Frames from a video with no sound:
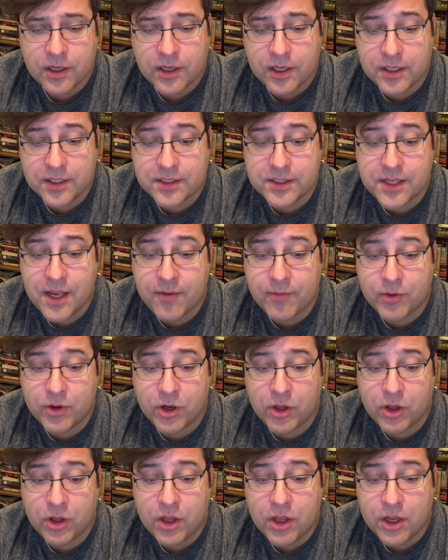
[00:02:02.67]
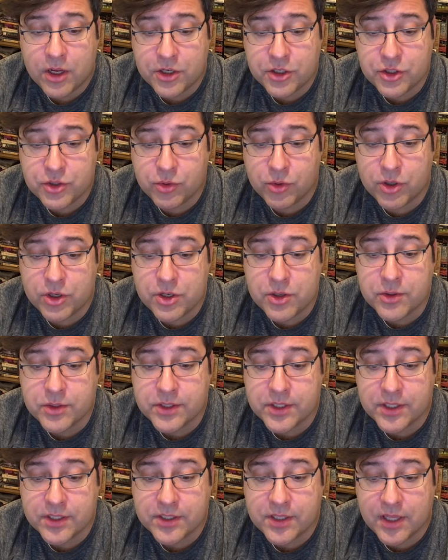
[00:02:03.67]
and several assured
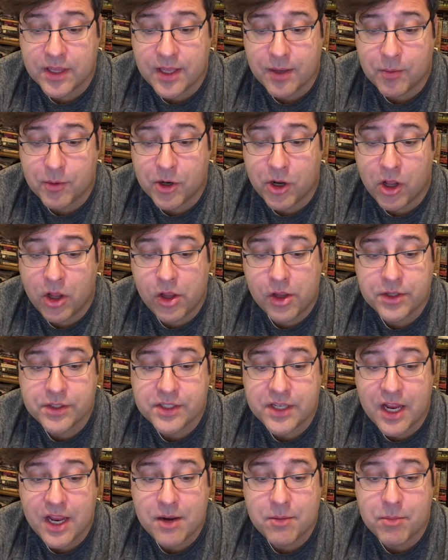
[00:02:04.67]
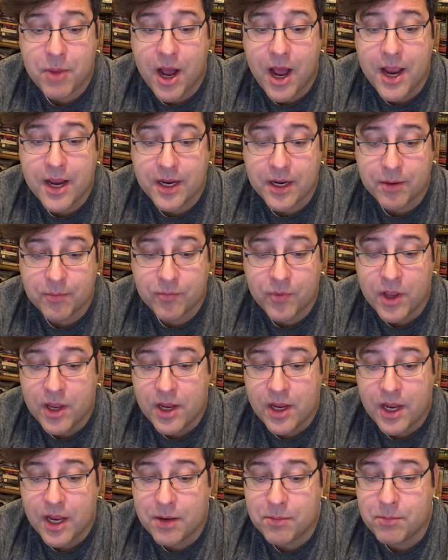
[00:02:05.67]
Eustace that they would all stand by him,
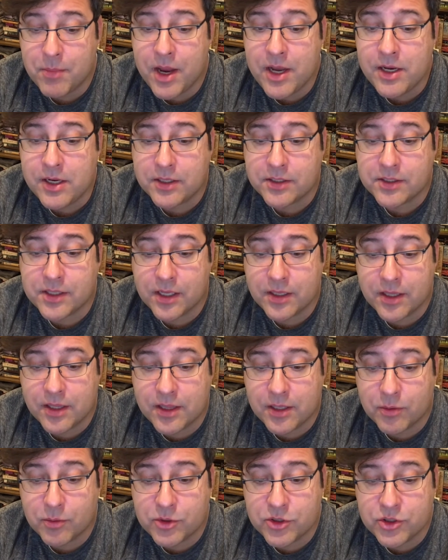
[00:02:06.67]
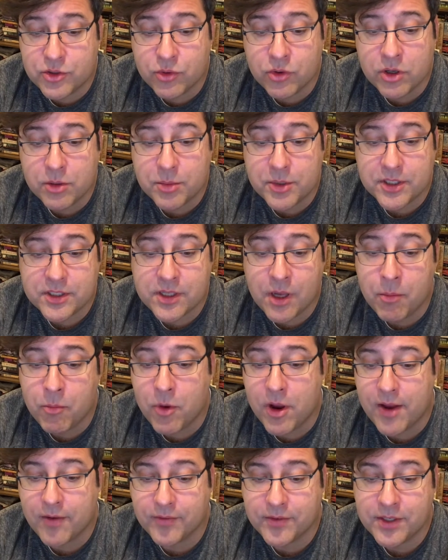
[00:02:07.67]
and many said that there was sure to be some
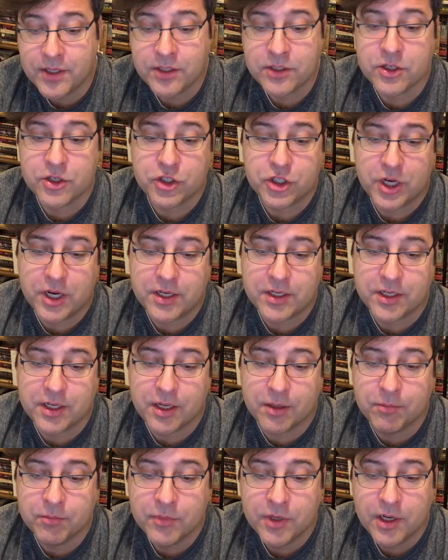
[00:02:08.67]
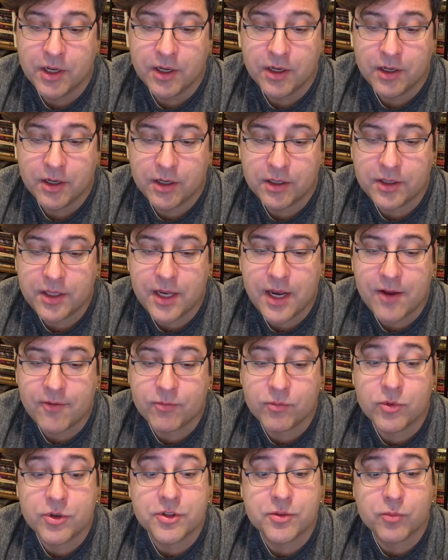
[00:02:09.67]
way of disenchanting him, and they'd have
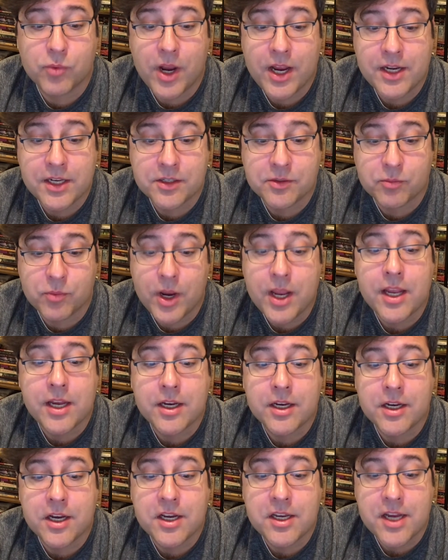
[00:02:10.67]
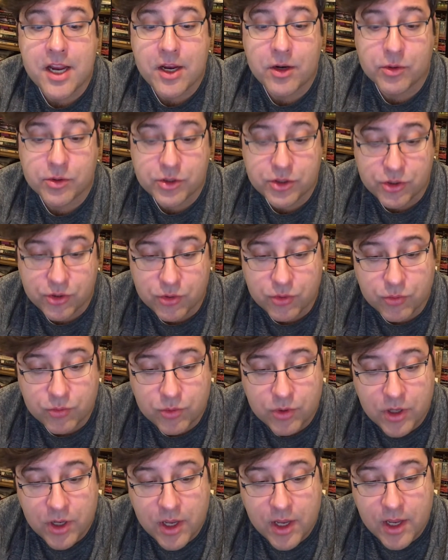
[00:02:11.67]
him as right as rain in a day or two.
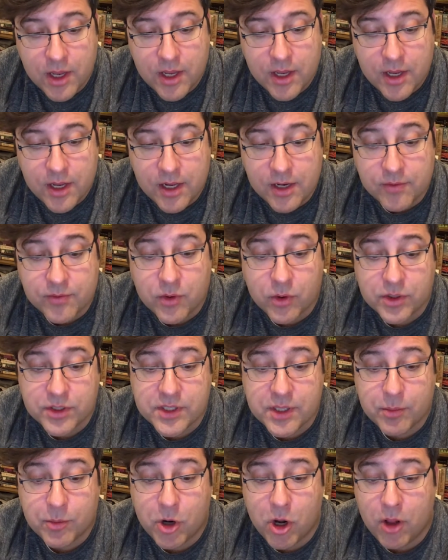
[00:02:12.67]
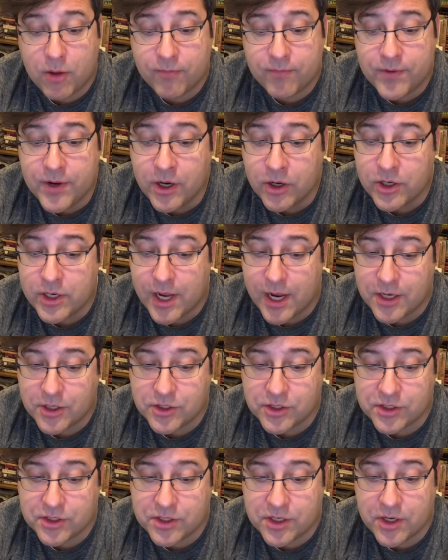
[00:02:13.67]
And of course they were all very
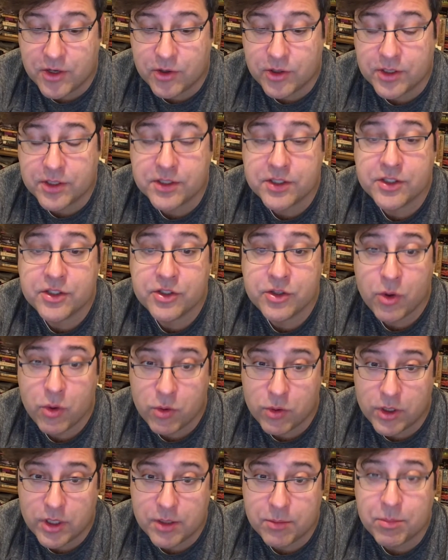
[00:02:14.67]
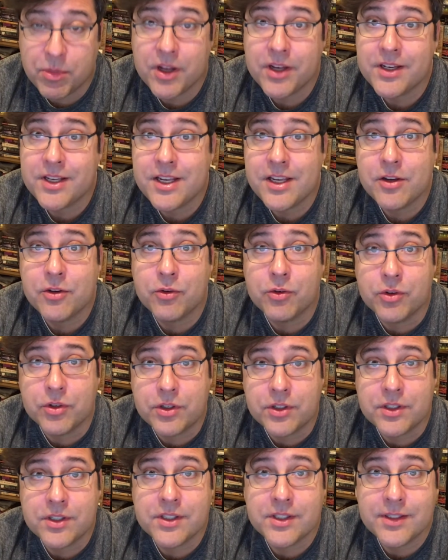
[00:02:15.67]
anxious to hear his story, but he
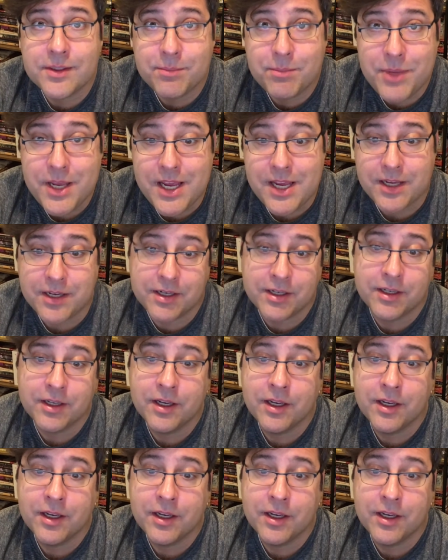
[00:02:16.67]
couldn't speak.